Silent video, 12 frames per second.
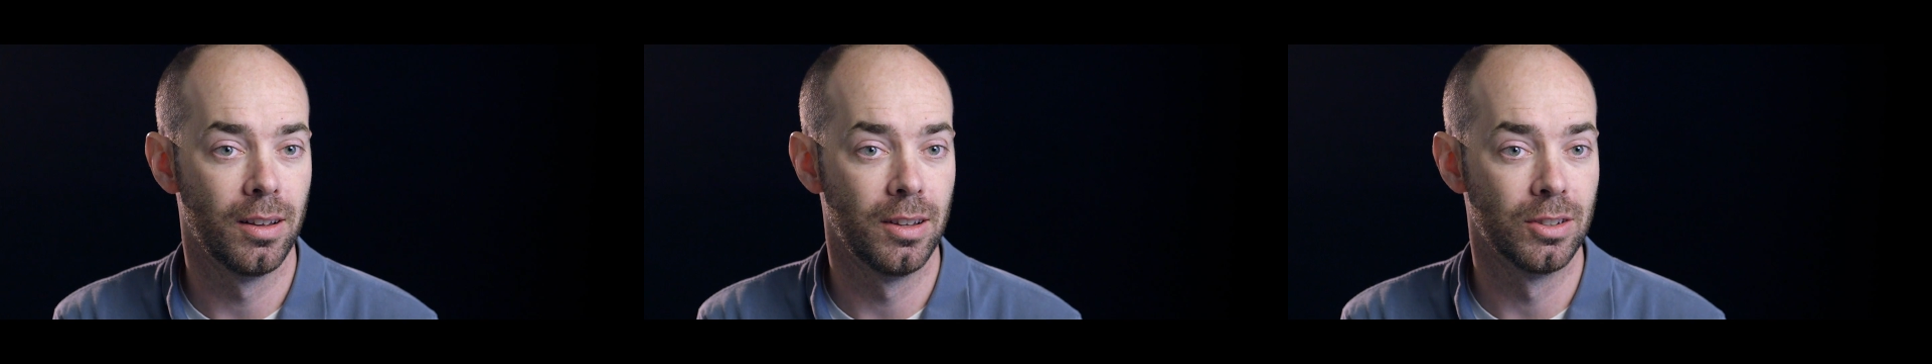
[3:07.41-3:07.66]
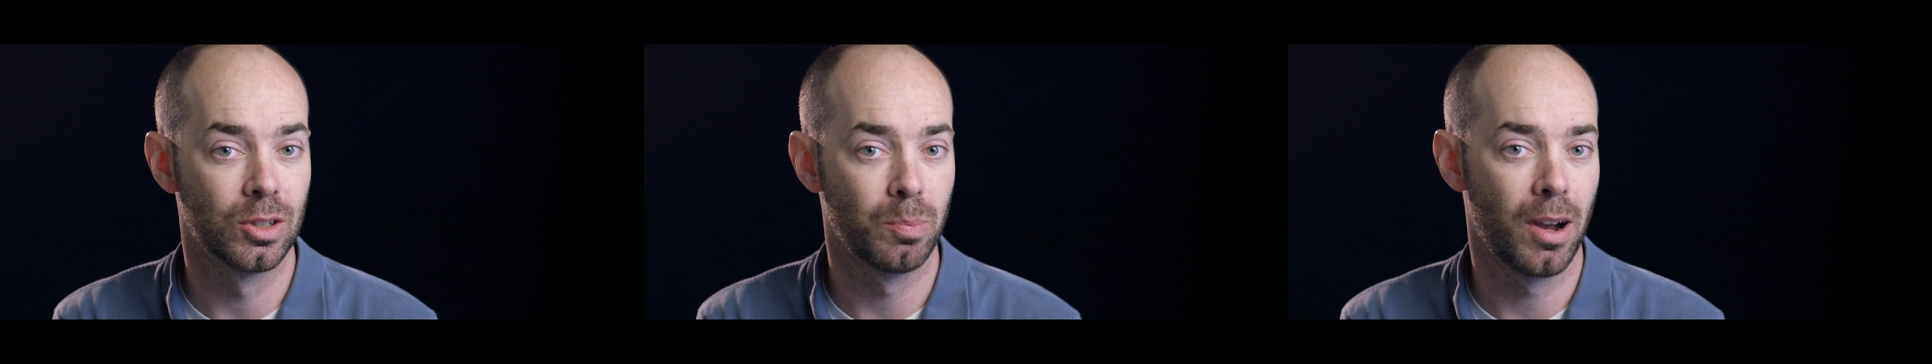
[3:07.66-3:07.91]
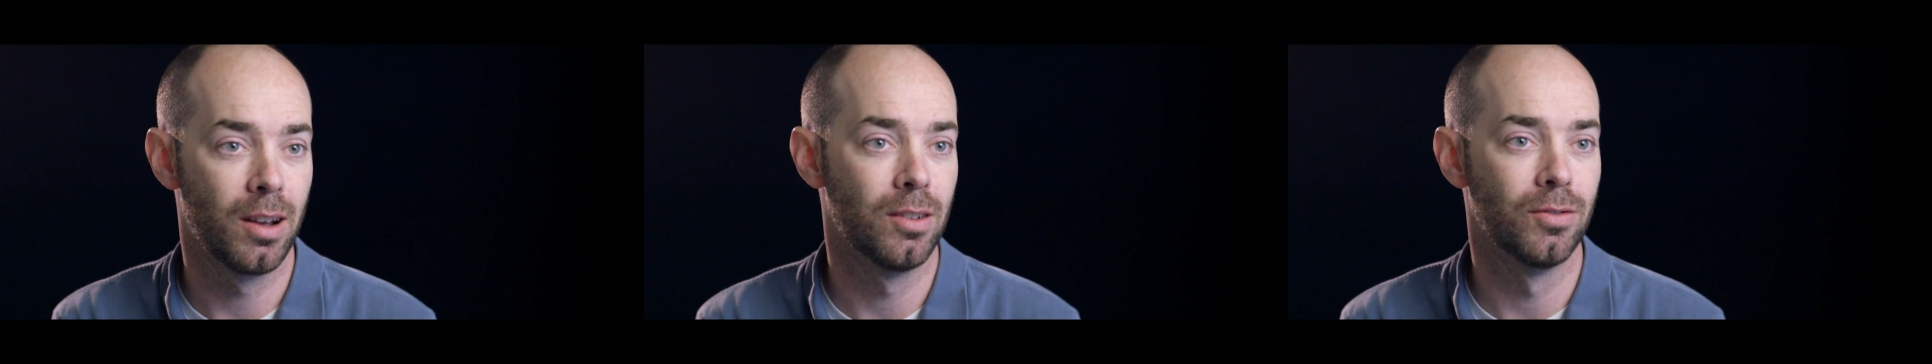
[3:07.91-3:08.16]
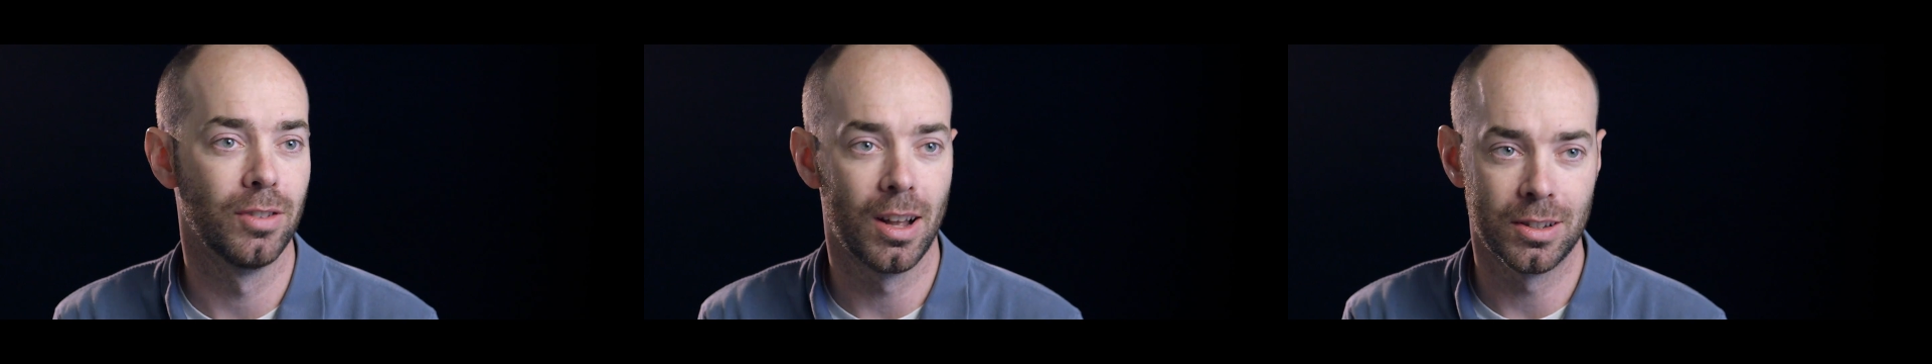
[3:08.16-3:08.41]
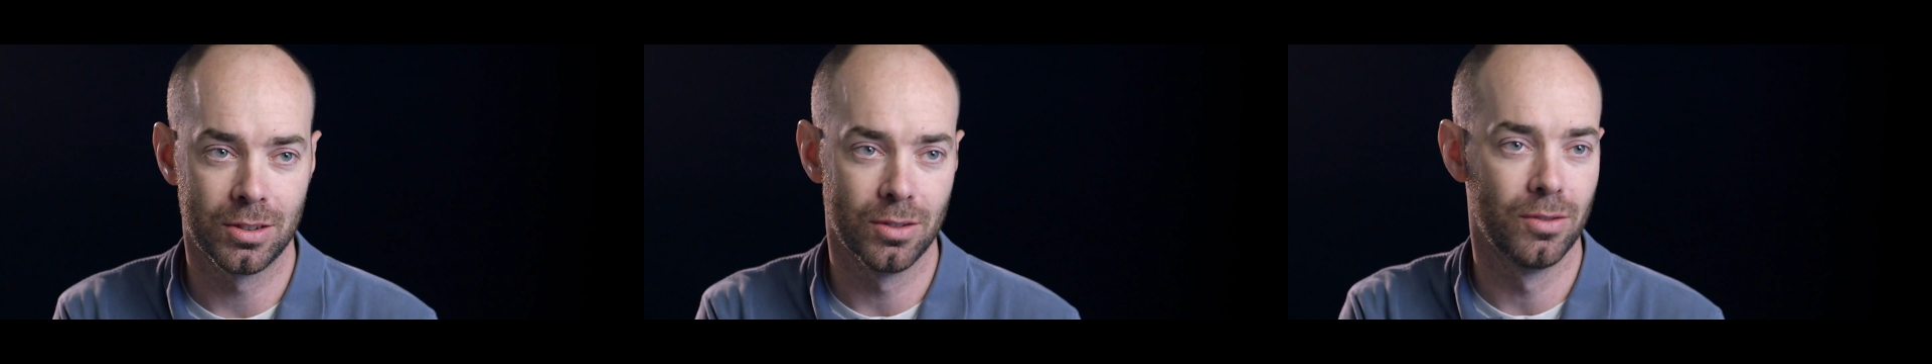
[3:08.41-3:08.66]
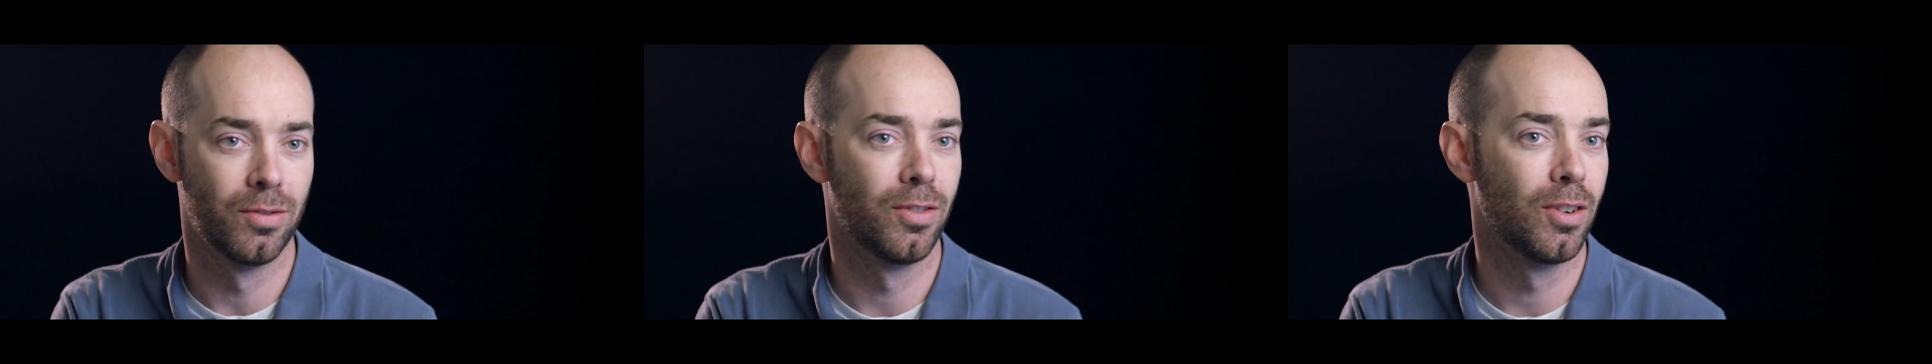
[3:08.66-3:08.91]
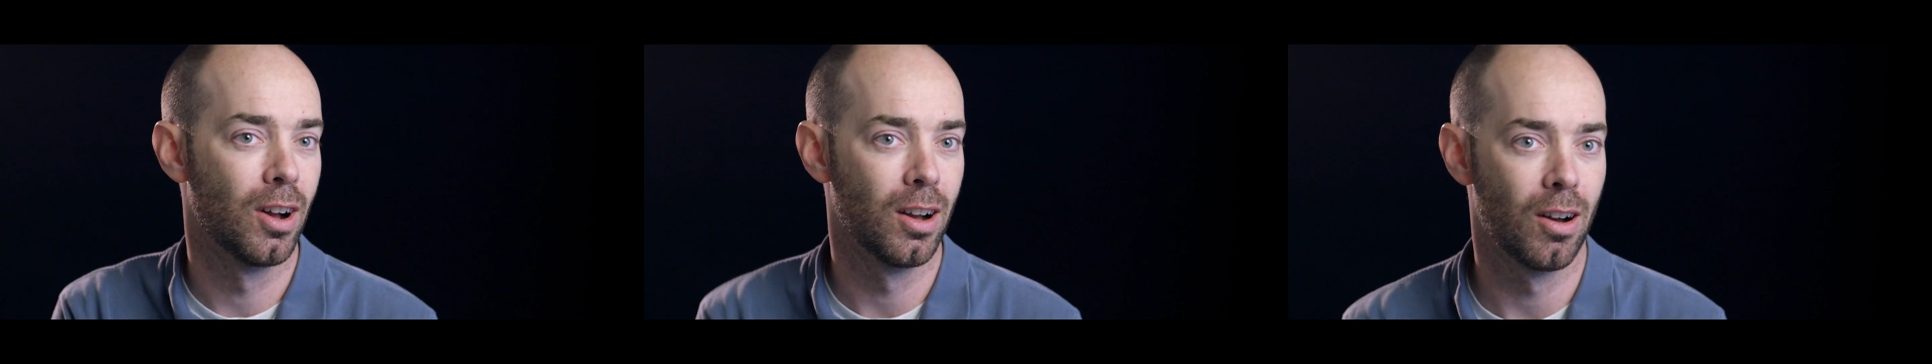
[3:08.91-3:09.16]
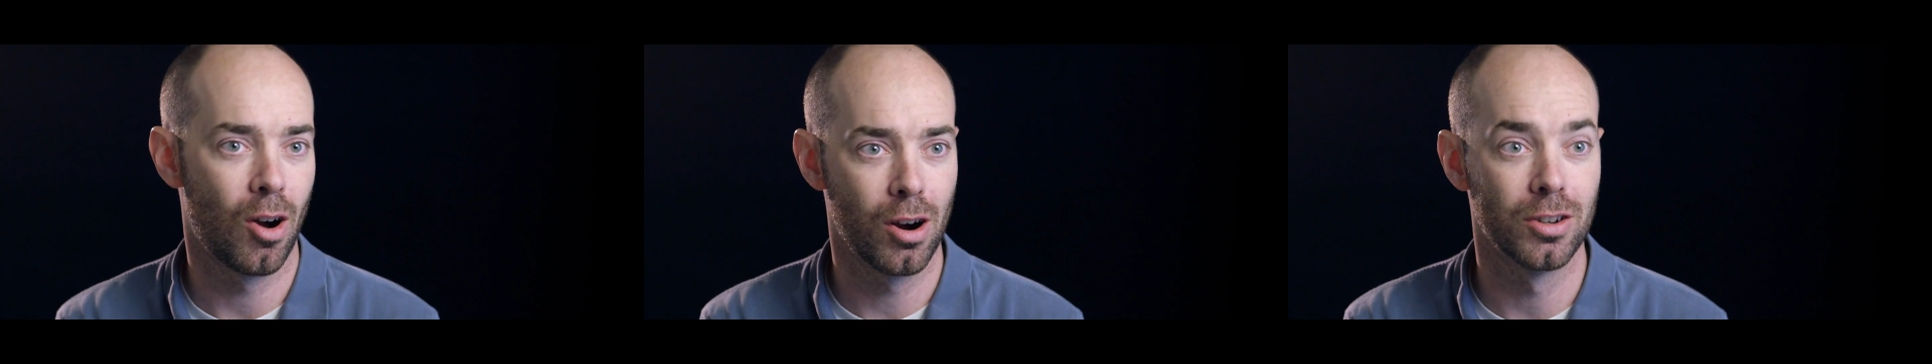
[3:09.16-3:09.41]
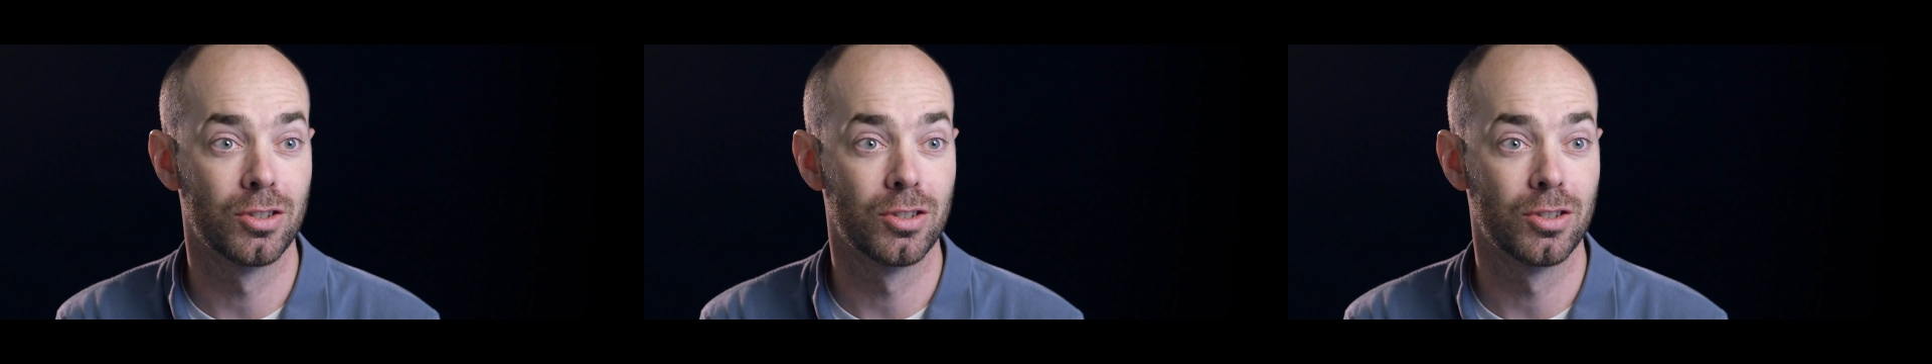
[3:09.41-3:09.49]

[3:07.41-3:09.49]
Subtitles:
in spite of lots of hard